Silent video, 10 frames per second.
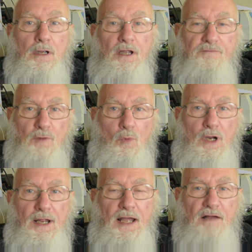If I
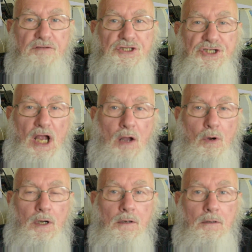want to have a
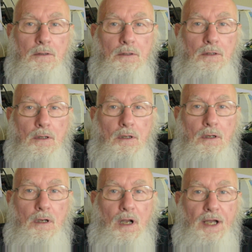shower,
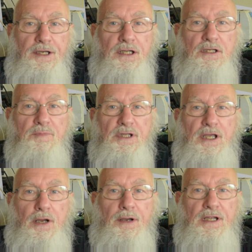I need to be
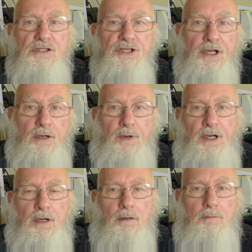carrying a
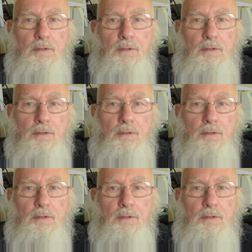generator